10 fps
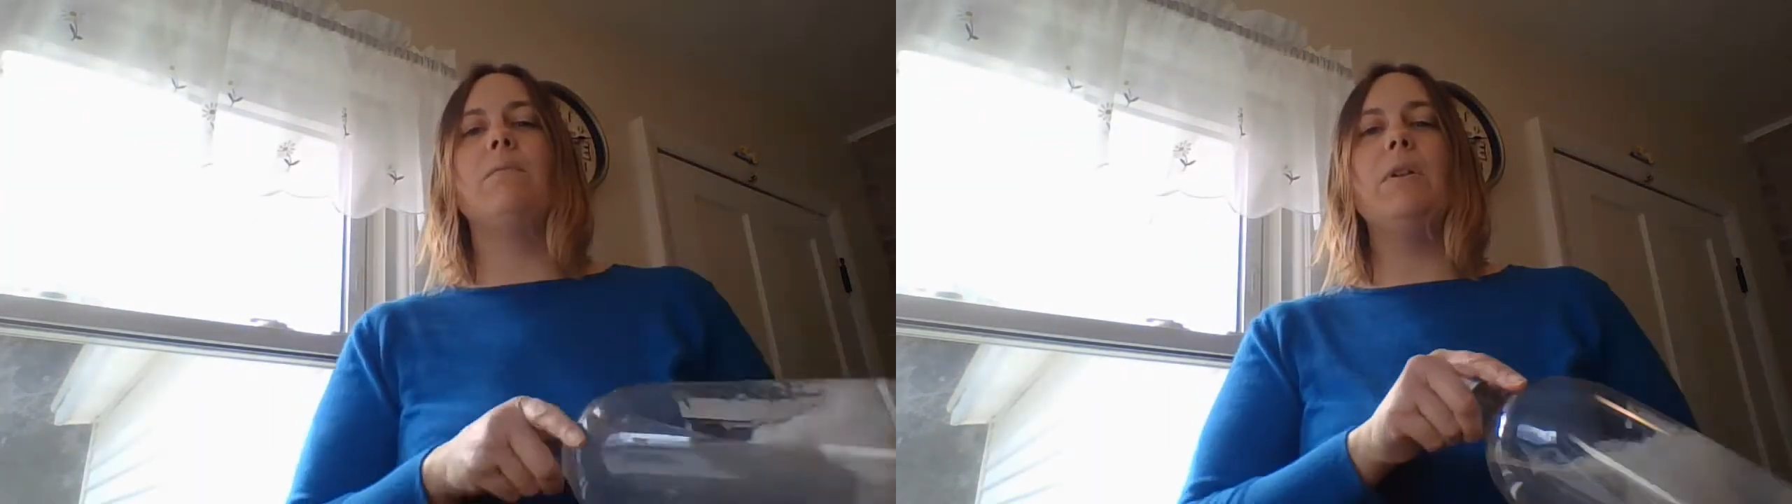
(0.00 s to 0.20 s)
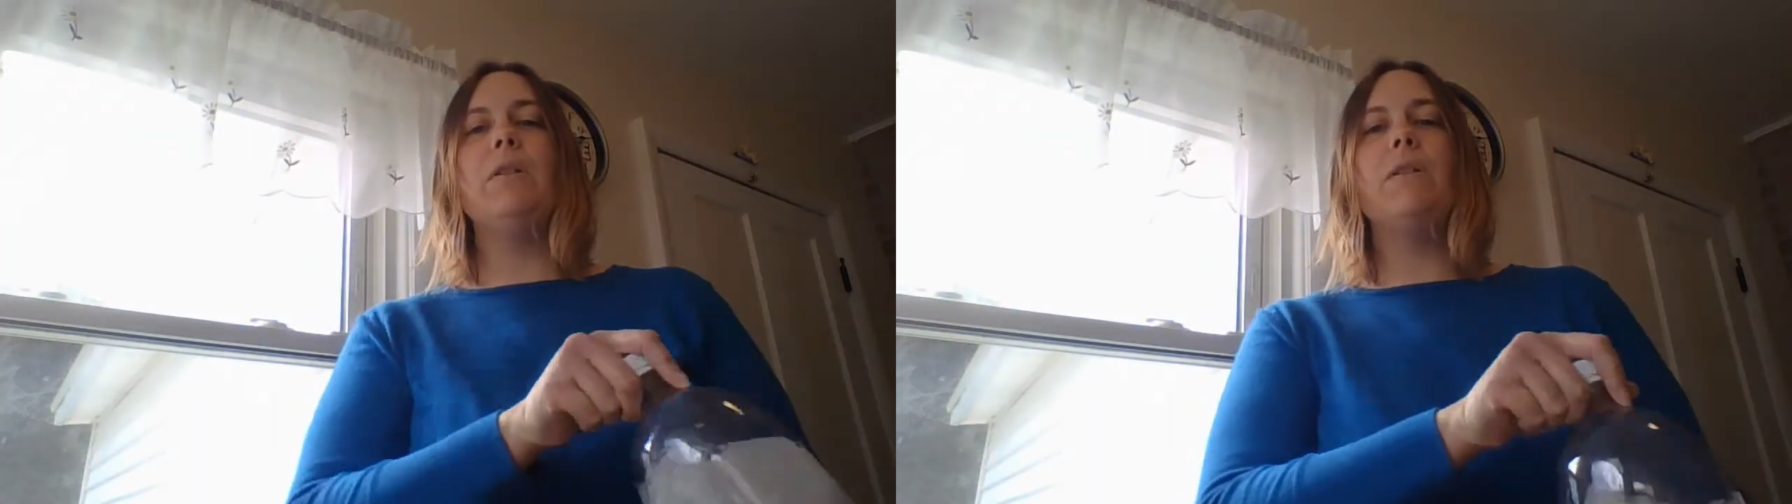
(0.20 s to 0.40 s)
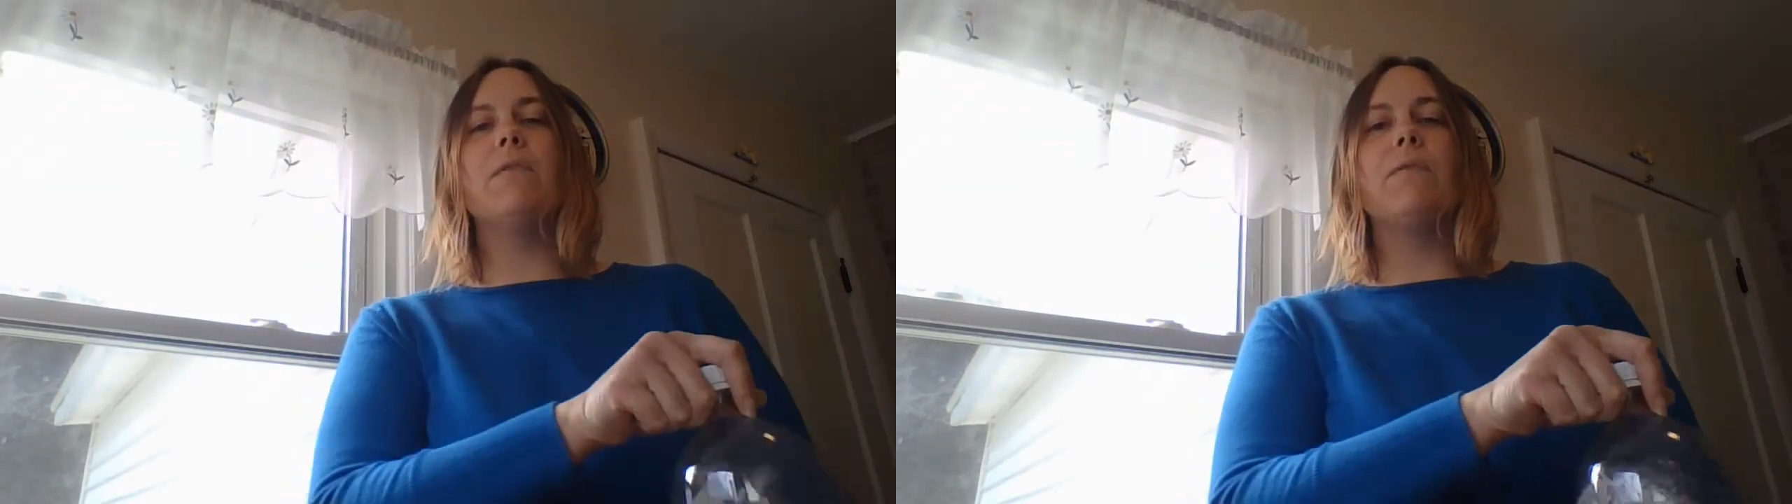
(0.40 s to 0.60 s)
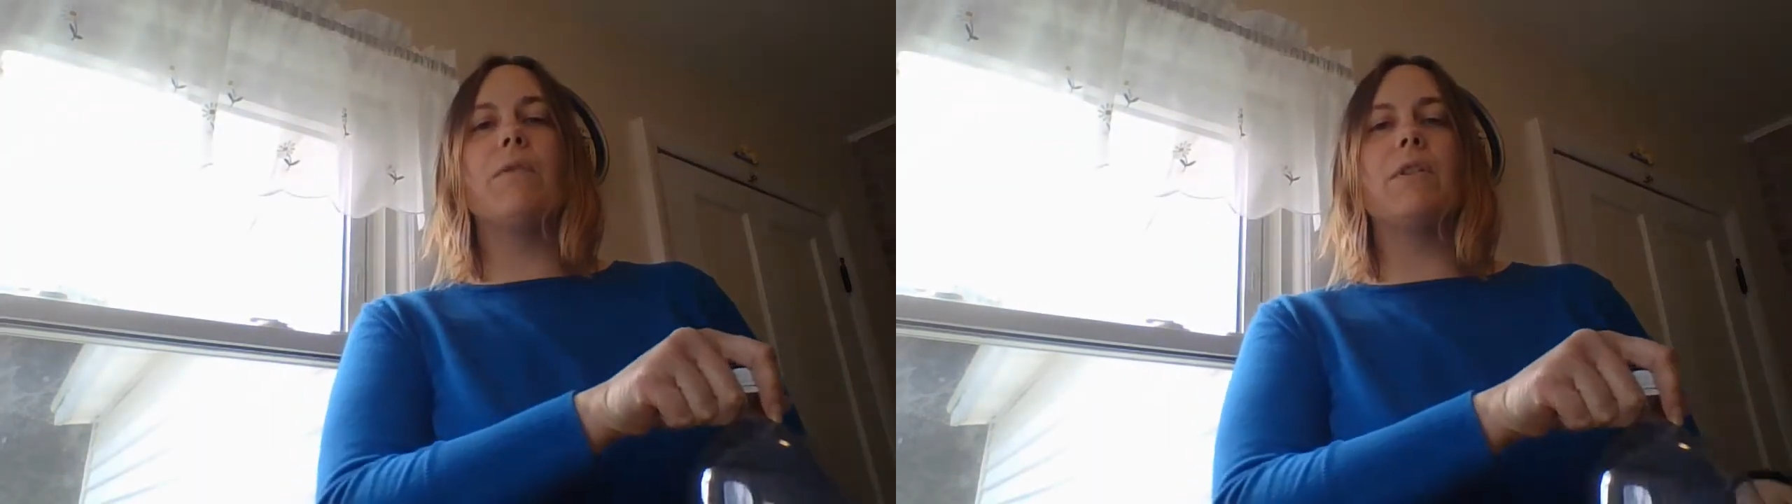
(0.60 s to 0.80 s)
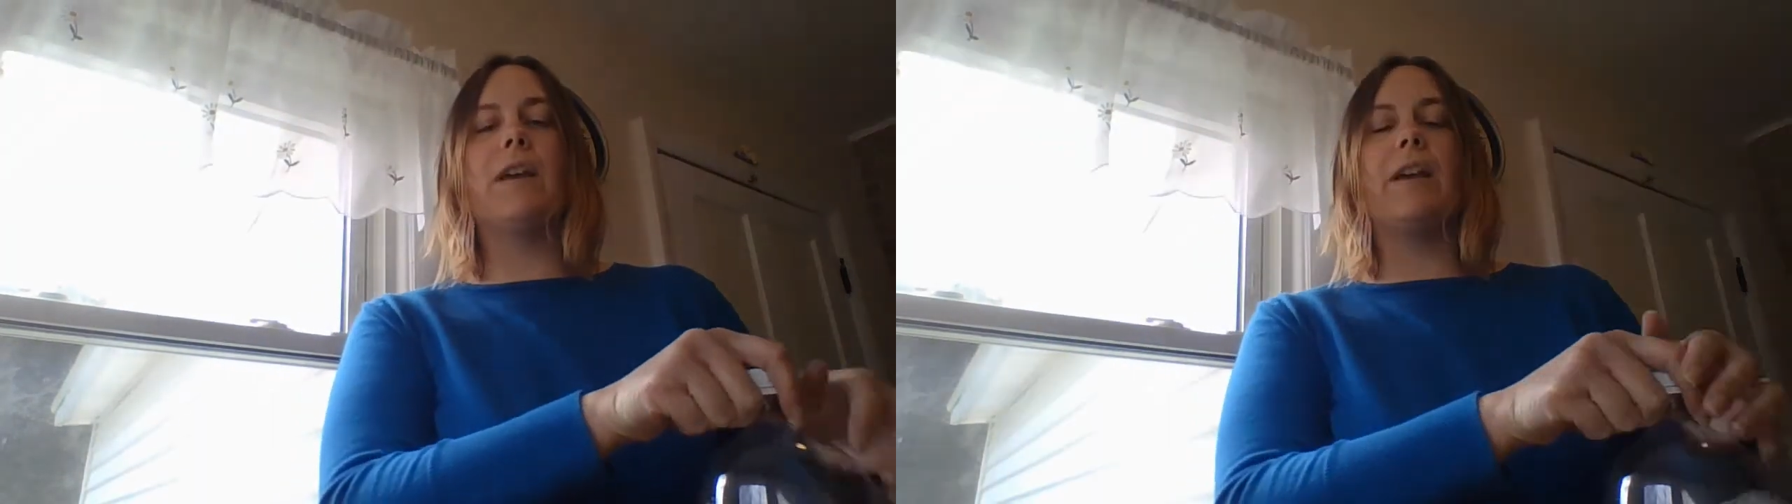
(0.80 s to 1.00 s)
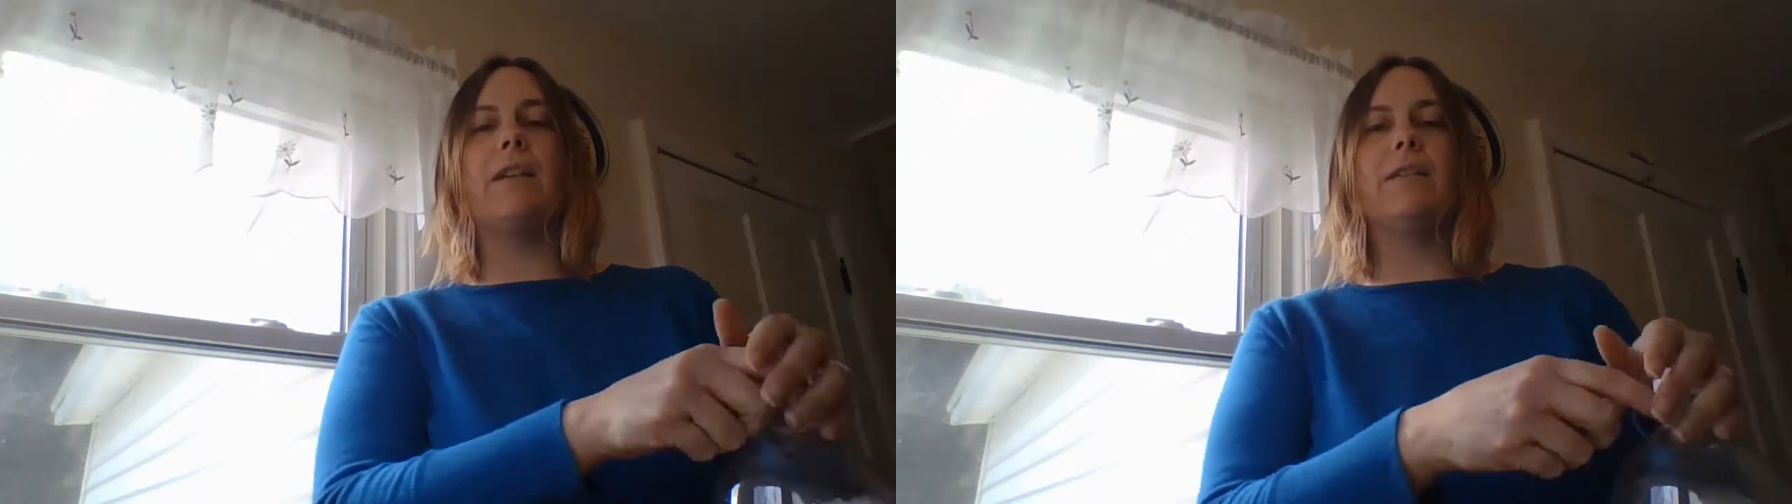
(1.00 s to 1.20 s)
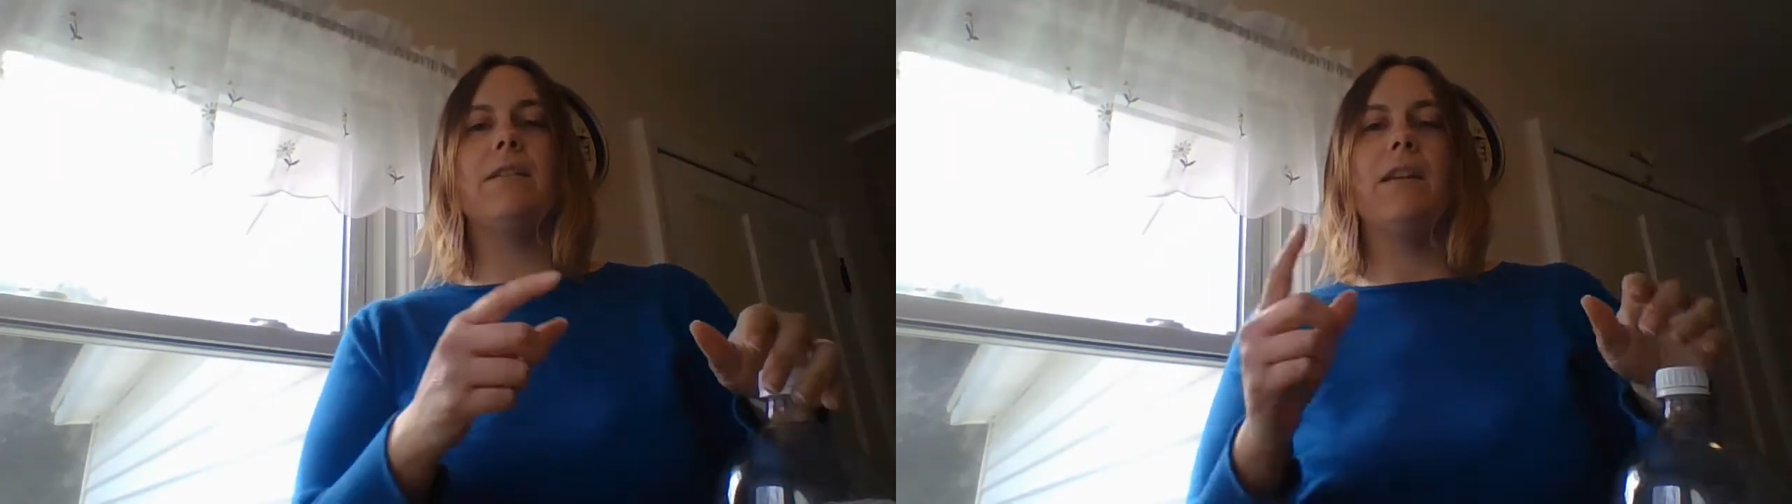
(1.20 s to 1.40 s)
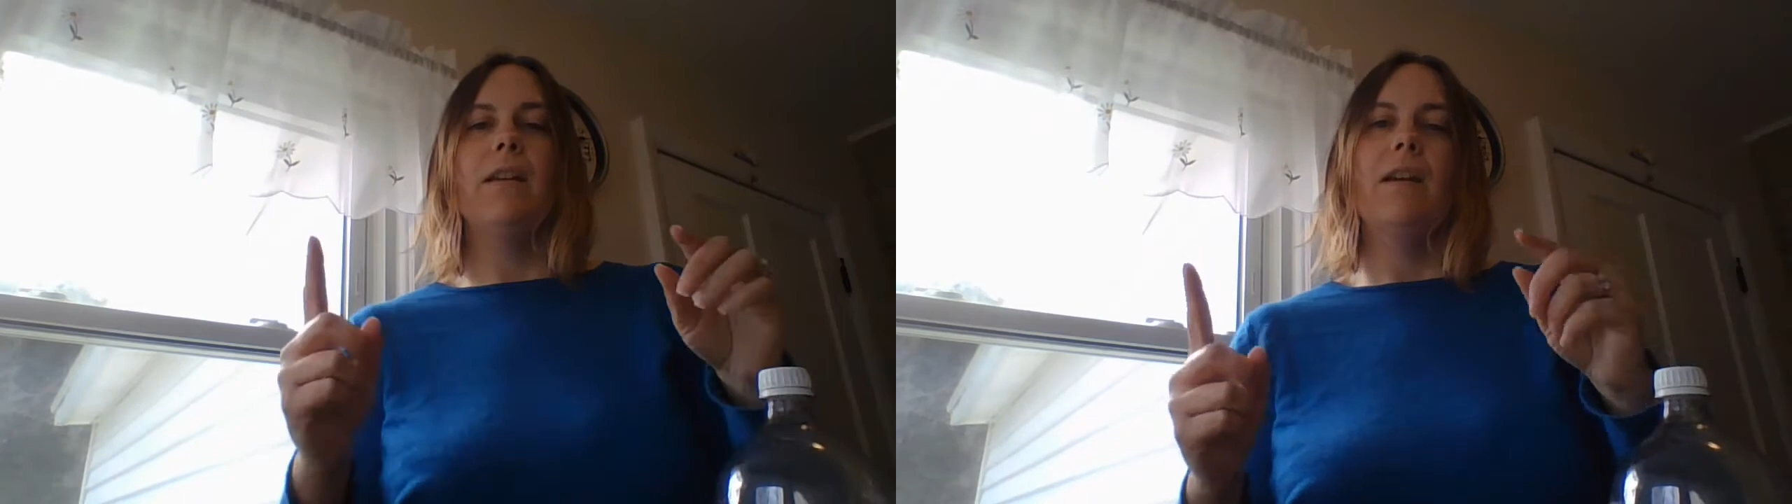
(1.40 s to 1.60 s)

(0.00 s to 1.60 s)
middle of a vortex,